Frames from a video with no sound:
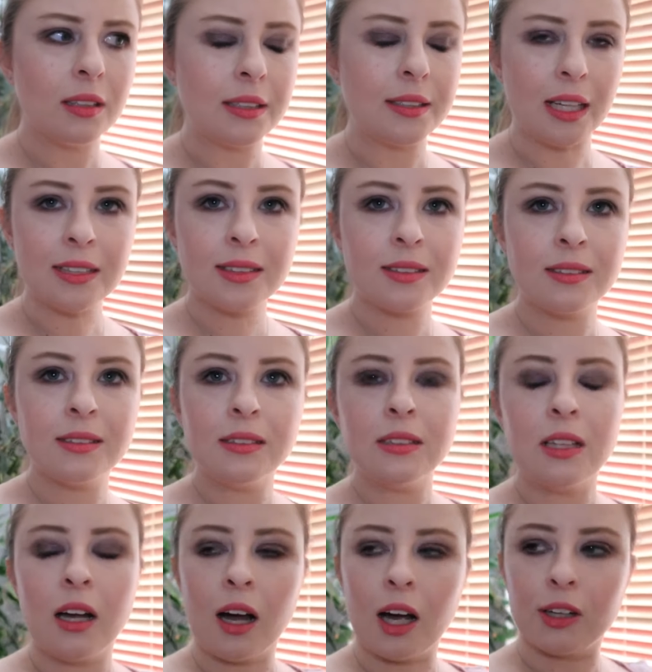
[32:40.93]
Yes.
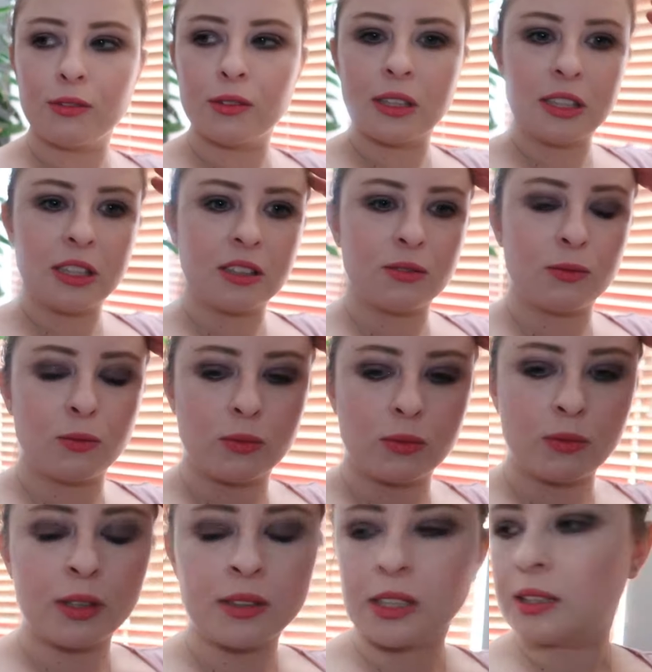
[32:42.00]
I really just
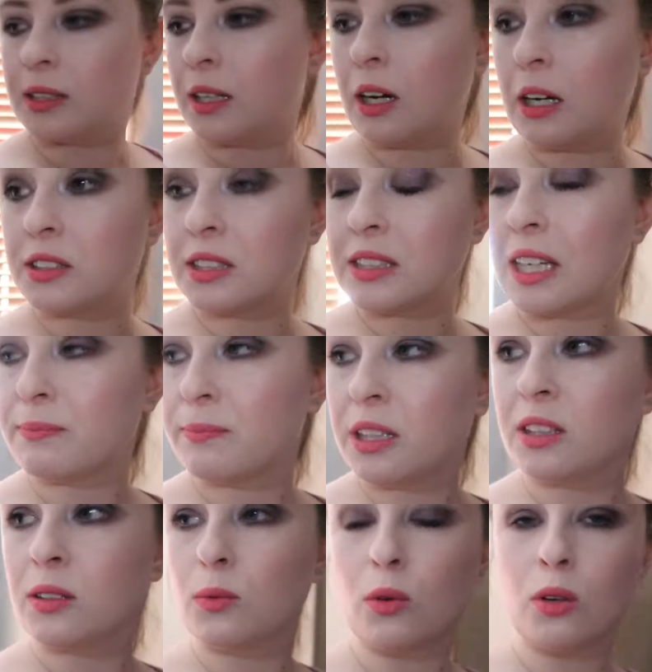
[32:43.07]
wondered, I just had my
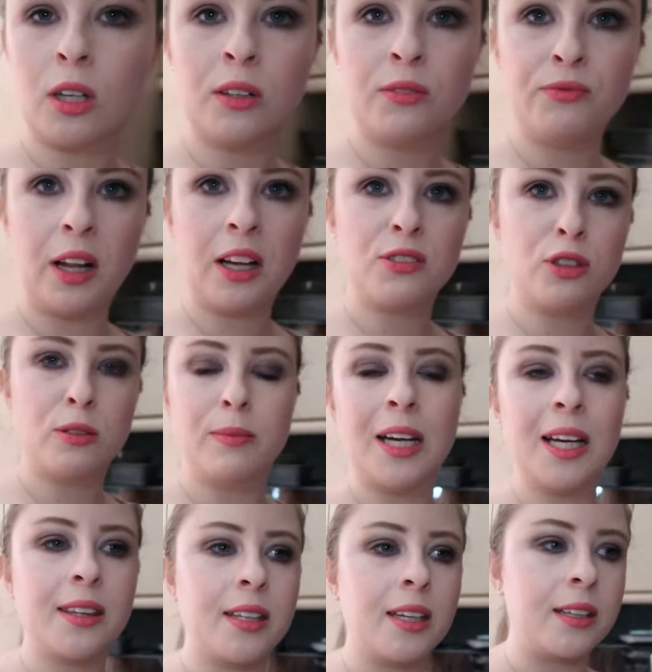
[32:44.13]
thought flash through my
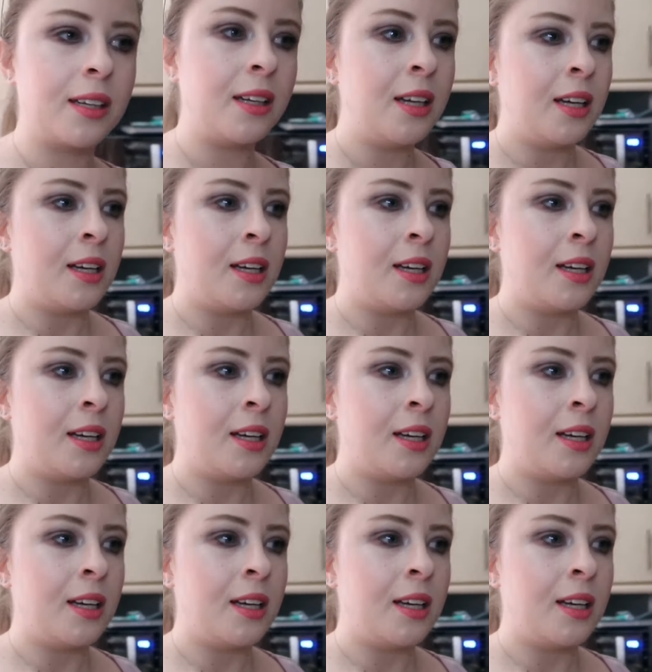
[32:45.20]
head then.